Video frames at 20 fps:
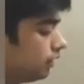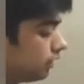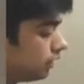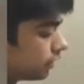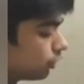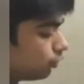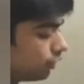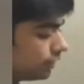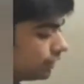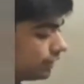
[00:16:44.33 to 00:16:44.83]

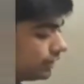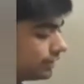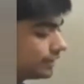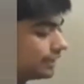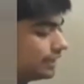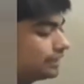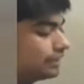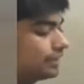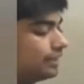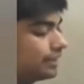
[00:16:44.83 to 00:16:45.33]
Now what it is
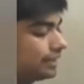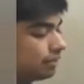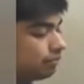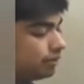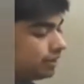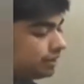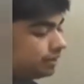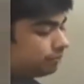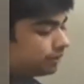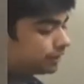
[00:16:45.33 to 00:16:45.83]
saying that
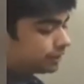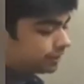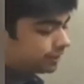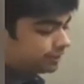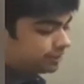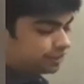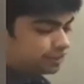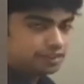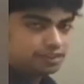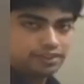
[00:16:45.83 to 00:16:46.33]
capillary pressure
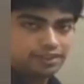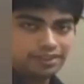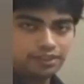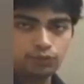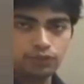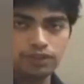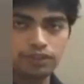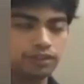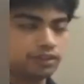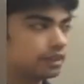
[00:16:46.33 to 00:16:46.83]
is changing
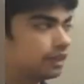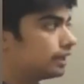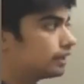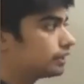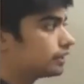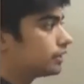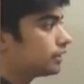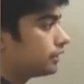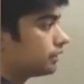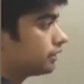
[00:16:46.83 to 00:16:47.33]
with
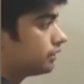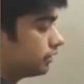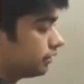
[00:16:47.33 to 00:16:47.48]
x.